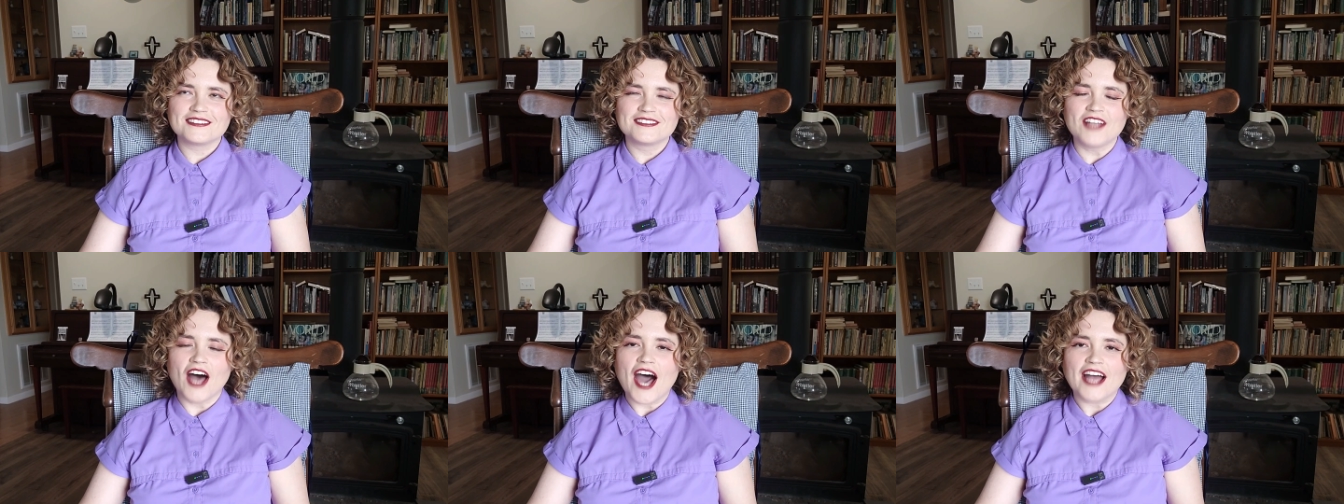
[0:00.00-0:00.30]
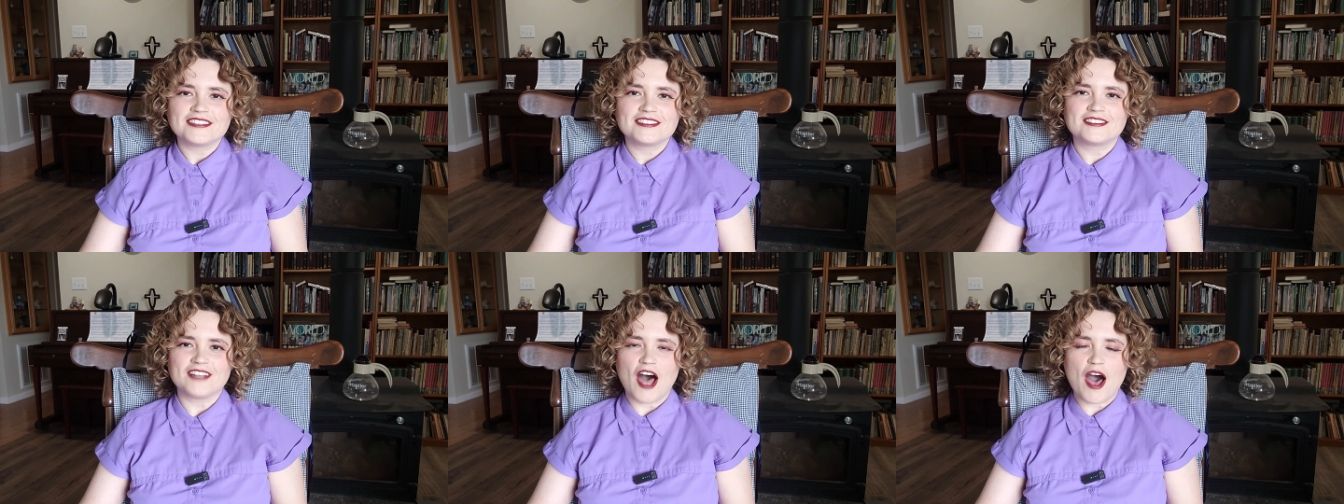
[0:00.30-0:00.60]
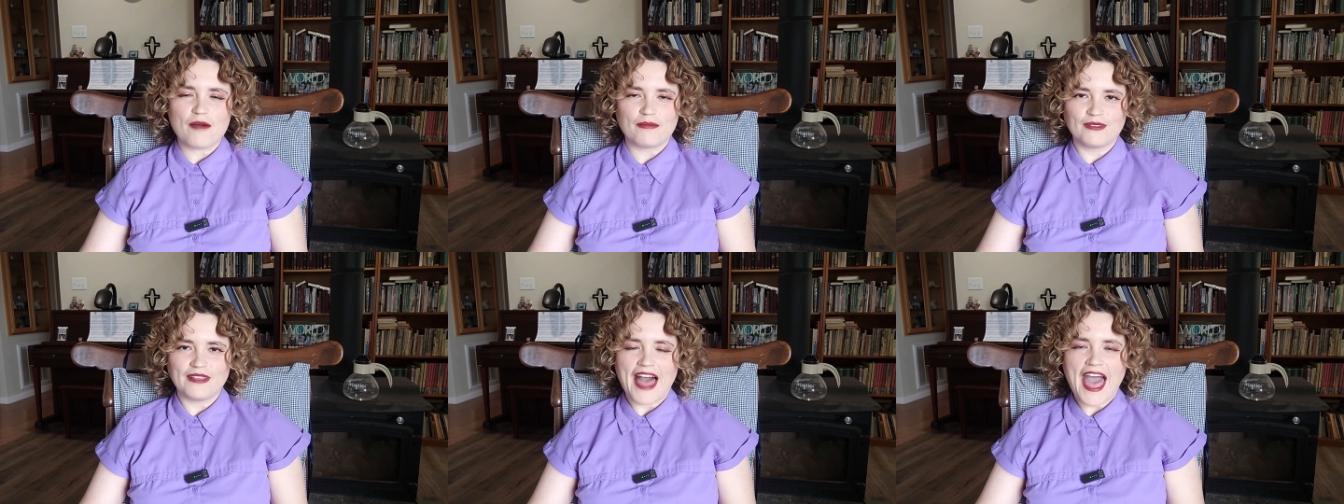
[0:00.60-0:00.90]
not
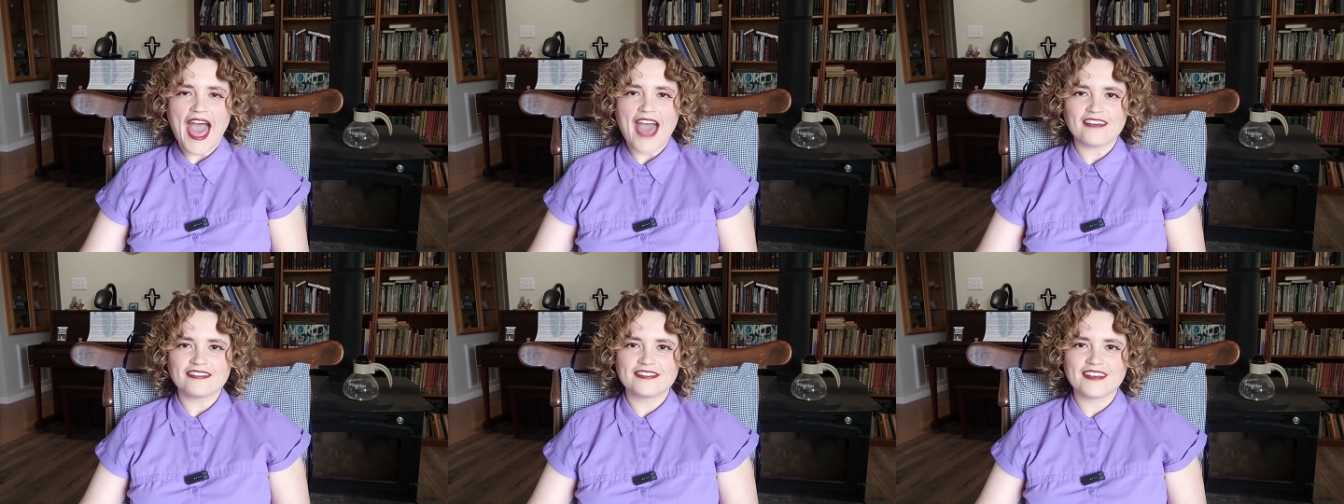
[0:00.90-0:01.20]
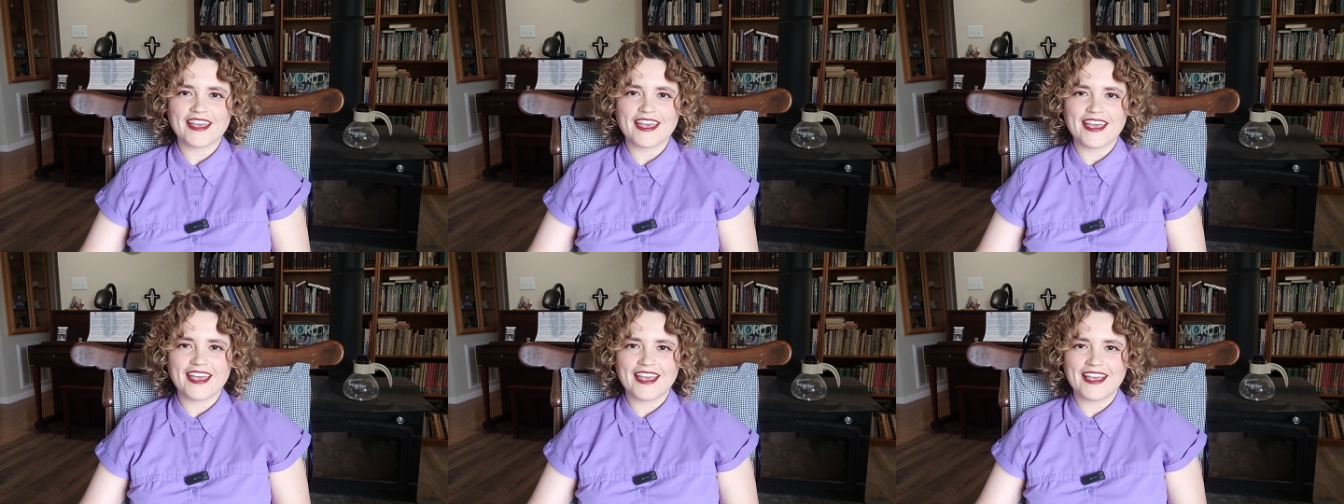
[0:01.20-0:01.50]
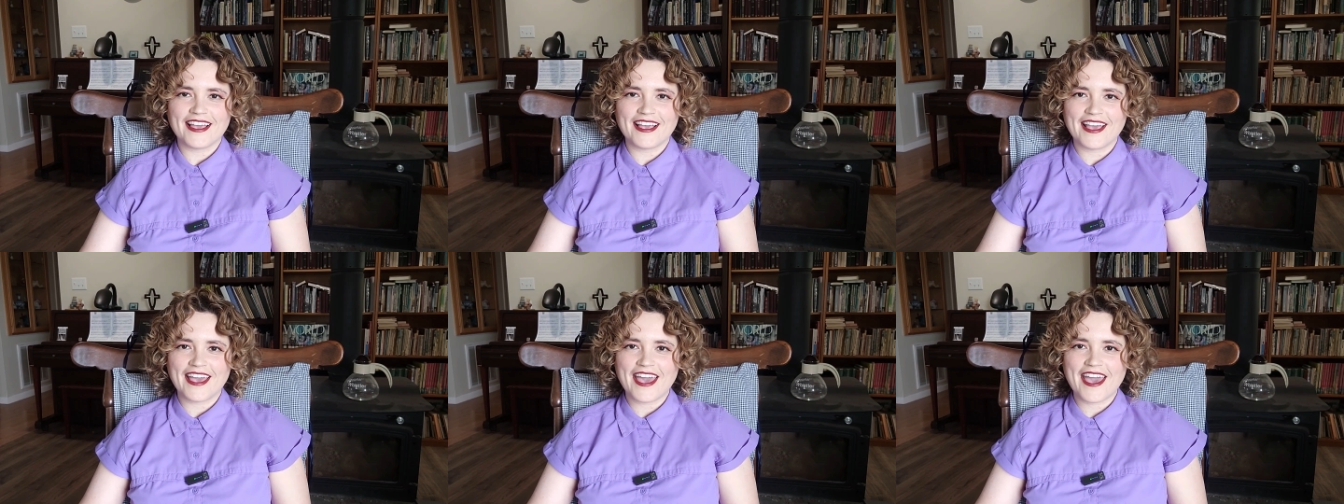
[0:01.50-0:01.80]
stop
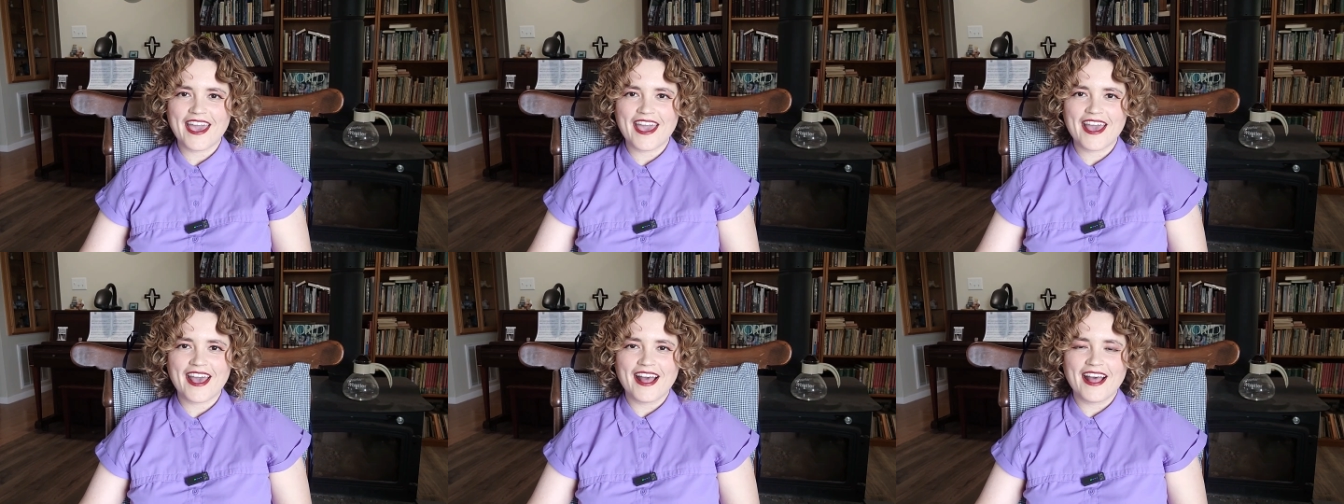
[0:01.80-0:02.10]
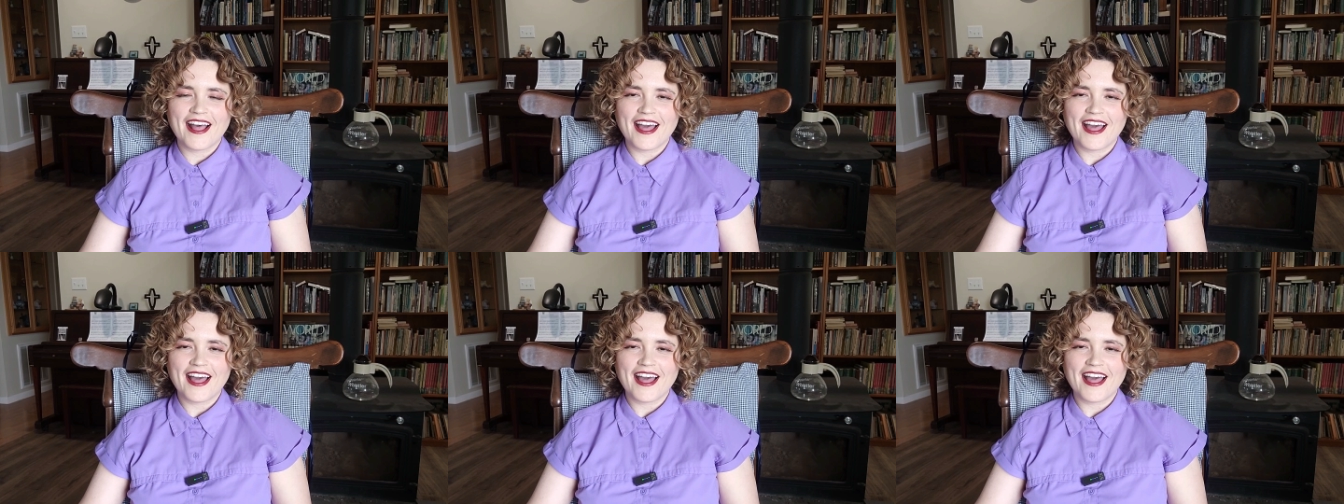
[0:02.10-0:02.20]
laughing eh,